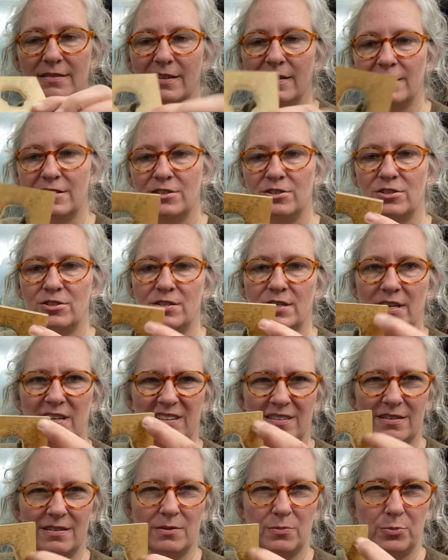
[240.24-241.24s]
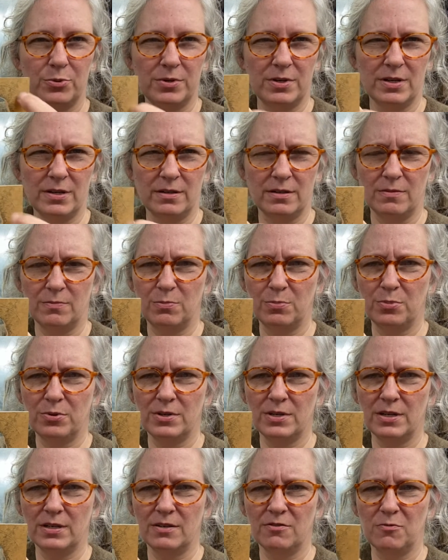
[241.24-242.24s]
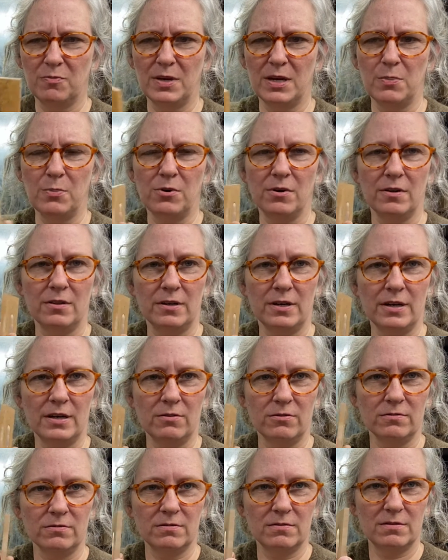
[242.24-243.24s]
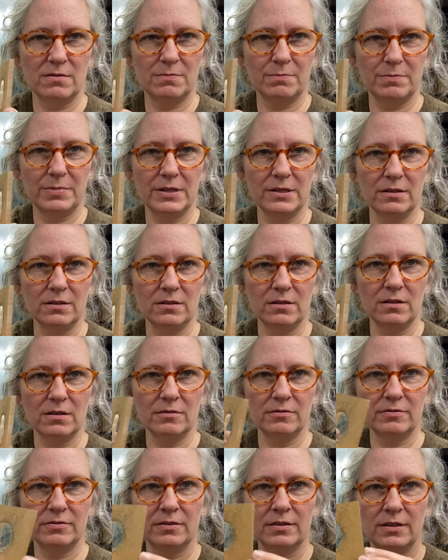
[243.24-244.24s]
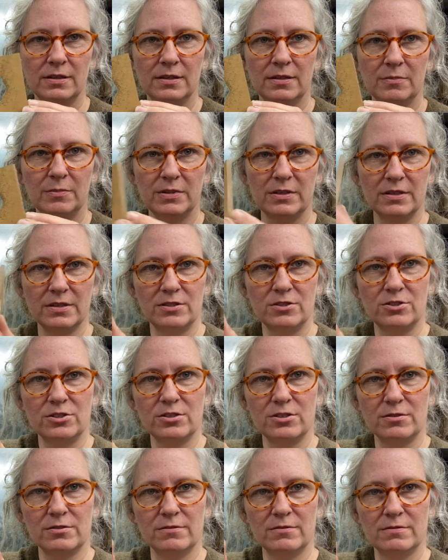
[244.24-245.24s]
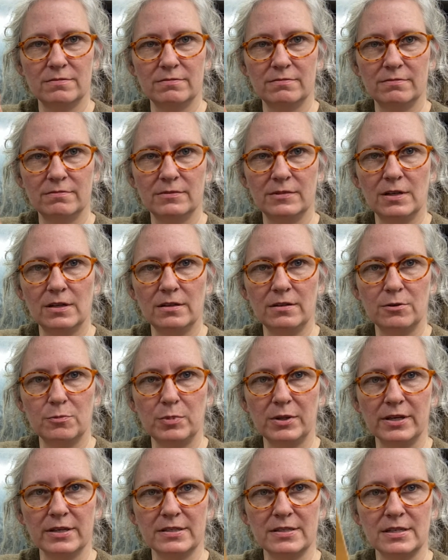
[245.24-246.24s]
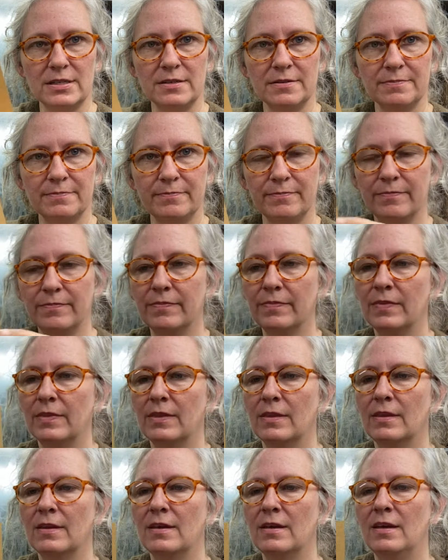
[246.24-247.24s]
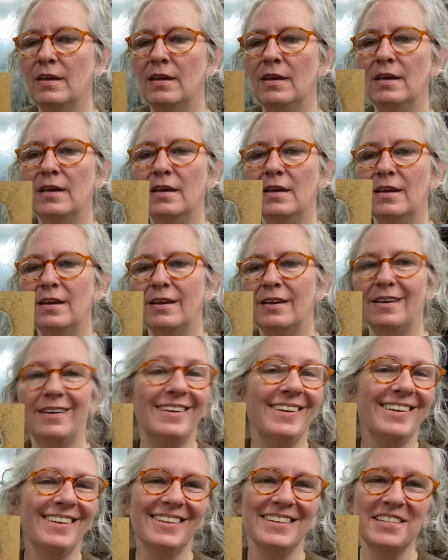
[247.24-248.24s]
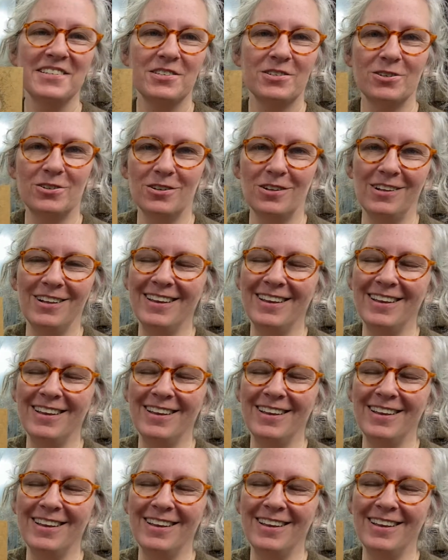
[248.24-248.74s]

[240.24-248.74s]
this just has the protective paper on there. I don't peel it off, but it's just clear plexi. And again, a skull.